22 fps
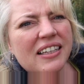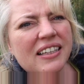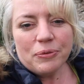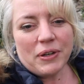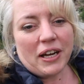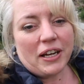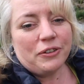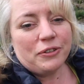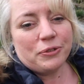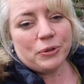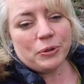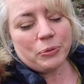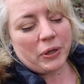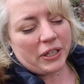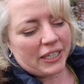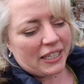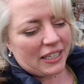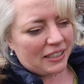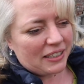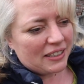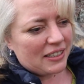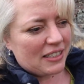Well, we won't
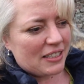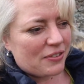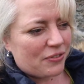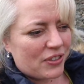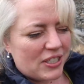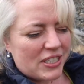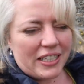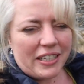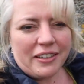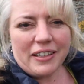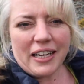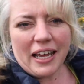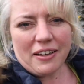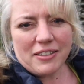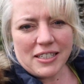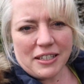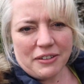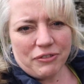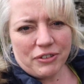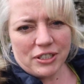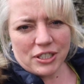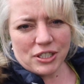get it in this video now.
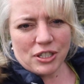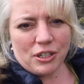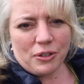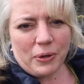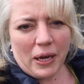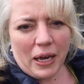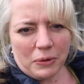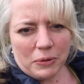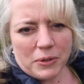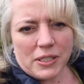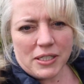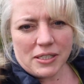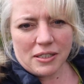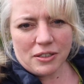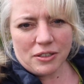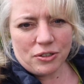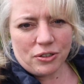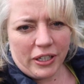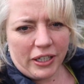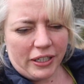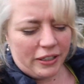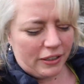It's every 2 hours the
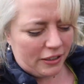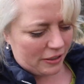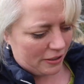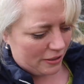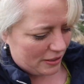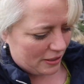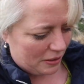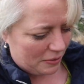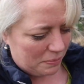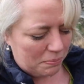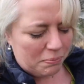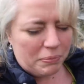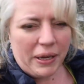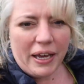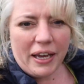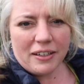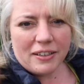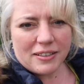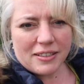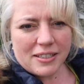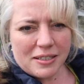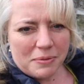train goes up and
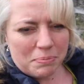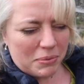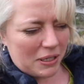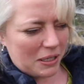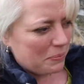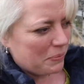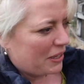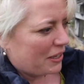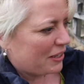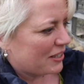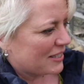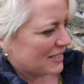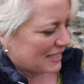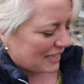back to Plymouth,